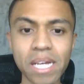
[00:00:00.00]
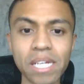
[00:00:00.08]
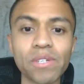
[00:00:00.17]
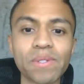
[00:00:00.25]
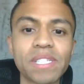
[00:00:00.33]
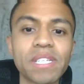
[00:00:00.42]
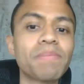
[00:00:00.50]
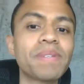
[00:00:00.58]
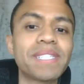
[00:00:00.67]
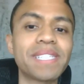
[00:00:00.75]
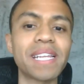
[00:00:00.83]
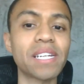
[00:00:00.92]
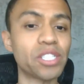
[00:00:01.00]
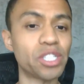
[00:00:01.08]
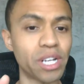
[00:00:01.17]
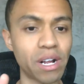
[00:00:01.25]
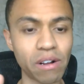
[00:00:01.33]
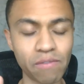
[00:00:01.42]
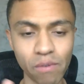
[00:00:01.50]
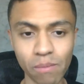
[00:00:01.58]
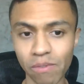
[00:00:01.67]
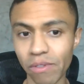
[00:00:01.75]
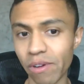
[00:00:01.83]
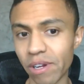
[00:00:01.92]
So simply sending a generic form
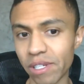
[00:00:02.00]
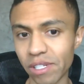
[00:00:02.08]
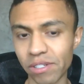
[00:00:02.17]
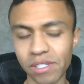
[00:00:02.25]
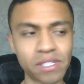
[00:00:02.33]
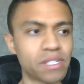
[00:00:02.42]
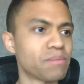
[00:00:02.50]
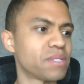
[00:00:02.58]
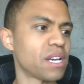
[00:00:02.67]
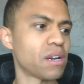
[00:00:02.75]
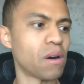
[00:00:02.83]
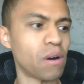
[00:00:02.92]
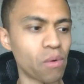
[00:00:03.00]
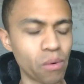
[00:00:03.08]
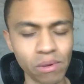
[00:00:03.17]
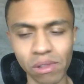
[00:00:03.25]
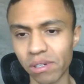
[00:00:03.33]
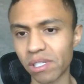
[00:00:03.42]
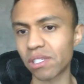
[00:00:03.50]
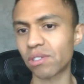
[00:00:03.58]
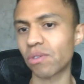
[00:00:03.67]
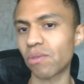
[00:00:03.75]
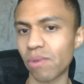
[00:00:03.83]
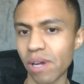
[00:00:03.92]
from the eOscar system saying, oh, well, we looked
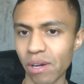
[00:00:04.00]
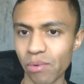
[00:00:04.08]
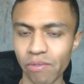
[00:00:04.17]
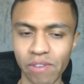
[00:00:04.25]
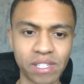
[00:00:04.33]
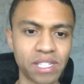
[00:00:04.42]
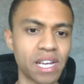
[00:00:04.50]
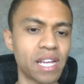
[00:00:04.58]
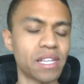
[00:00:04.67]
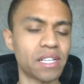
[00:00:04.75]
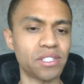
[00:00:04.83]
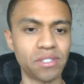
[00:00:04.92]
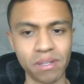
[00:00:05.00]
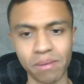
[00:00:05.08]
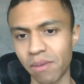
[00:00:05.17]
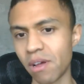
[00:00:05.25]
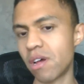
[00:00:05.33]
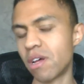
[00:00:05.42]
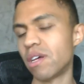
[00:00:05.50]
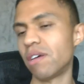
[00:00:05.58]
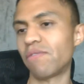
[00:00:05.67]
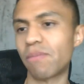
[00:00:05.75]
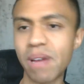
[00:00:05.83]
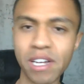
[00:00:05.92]
into it. We're not going to investigate unless you send
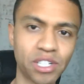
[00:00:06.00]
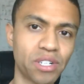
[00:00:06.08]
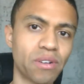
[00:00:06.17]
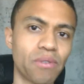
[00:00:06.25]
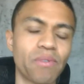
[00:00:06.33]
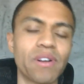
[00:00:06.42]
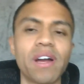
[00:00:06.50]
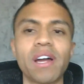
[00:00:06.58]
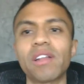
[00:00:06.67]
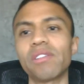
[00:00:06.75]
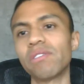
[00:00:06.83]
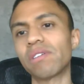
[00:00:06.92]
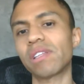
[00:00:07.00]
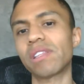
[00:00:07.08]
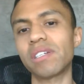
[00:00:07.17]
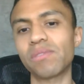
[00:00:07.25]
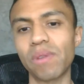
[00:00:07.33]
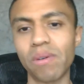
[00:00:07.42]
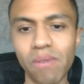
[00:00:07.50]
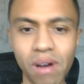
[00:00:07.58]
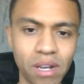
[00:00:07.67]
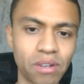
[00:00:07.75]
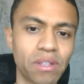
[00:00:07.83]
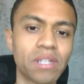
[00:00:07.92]
information or we're not going to look at this. We don't
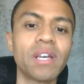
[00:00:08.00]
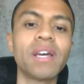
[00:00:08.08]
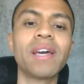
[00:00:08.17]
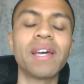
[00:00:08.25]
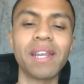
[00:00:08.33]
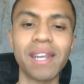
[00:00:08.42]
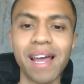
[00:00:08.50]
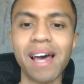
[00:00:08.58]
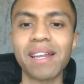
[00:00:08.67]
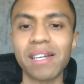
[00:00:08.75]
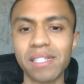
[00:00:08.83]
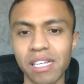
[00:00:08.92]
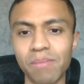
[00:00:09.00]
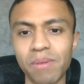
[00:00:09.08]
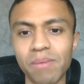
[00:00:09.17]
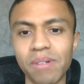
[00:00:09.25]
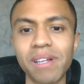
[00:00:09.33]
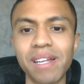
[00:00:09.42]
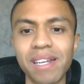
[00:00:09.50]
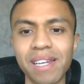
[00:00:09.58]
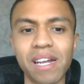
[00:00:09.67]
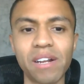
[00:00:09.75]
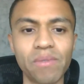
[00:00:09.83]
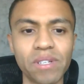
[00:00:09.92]
want to do that. Not acceptable.
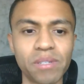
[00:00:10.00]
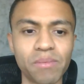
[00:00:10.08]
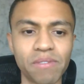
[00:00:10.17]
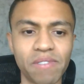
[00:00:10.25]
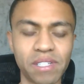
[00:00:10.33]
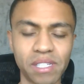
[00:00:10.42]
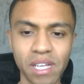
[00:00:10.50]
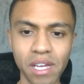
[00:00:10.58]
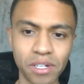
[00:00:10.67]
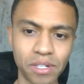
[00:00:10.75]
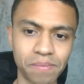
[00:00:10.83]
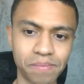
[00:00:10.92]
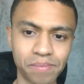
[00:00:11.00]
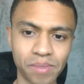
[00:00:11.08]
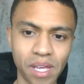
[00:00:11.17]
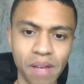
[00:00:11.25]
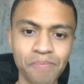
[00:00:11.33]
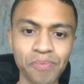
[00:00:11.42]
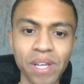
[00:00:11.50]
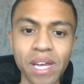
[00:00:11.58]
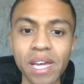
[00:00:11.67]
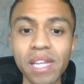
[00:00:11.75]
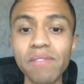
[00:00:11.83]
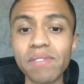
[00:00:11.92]
Not a reasonable investigation. Okay.
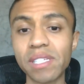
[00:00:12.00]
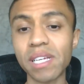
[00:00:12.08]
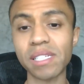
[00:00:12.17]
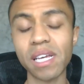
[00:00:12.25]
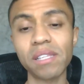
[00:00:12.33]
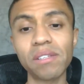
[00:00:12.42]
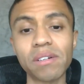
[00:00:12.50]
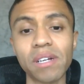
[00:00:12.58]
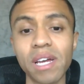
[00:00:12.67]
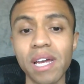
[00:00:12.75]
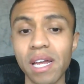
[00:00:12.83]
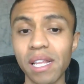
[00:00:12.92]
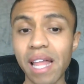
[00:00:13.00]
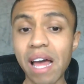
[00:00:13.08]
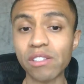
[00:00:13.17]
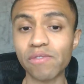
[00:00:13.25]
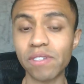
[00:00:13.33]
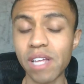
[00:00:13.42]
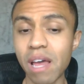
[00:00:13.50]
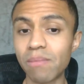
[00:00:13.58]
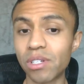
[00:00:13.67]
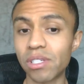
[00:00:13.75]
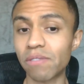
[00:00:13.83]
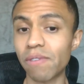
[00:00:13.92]
It even says, hey, look, it allows for
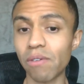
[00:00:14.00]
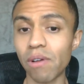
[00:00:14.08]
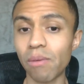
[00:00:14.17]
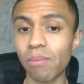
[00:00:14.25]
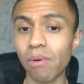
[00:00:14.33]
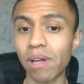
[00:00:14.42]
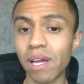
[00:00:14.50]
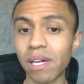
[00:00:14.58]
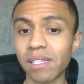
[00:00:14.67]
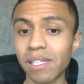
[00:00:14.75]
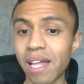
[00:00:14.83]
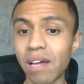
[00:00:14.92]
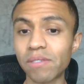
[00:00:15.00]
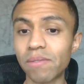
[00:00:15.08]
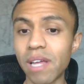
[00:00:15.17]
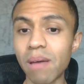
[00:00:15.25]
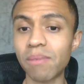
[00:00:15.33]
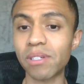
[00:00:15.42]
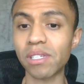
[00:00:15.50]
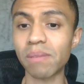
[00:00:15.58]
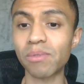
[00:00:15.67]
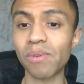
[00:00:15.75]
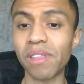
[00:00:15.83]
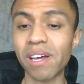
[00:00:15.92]
damages. The Fair Credit Reporting Act allows for damages
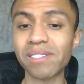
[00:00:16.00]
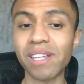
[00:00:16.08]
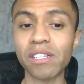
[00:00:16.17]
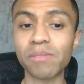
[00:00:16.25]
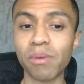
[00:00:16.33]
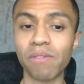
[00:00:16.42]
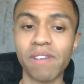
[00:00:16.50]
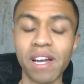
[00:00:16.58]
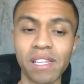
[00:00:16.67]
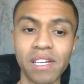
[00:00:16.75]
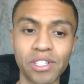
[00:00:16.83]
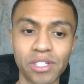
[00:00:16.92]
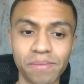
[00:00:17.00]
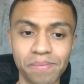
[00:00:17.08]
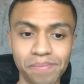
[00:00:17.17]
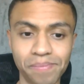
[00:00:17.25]
up to $1,000 per violation.